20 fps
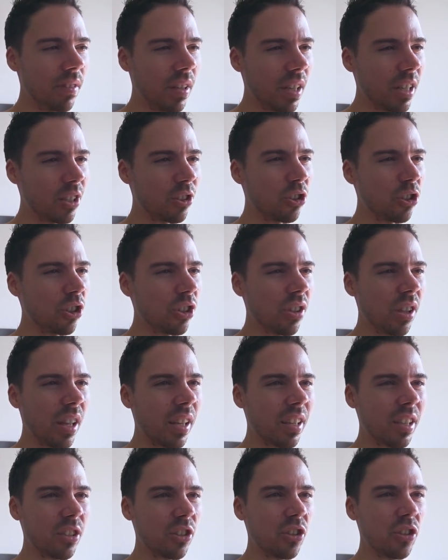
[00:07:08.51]
And it's just
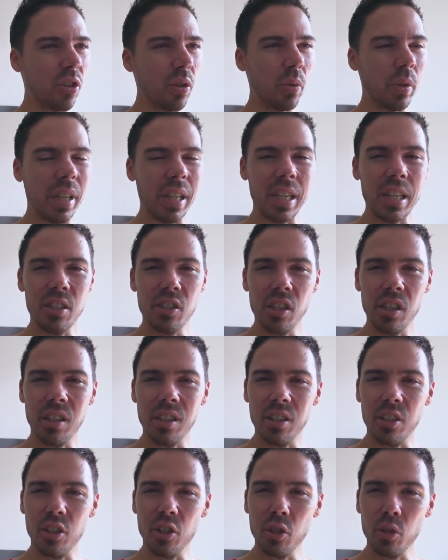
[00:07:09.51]
like, it's so easy
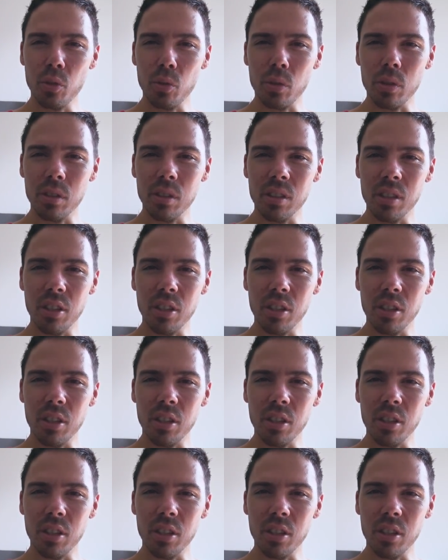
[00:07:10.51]
to do.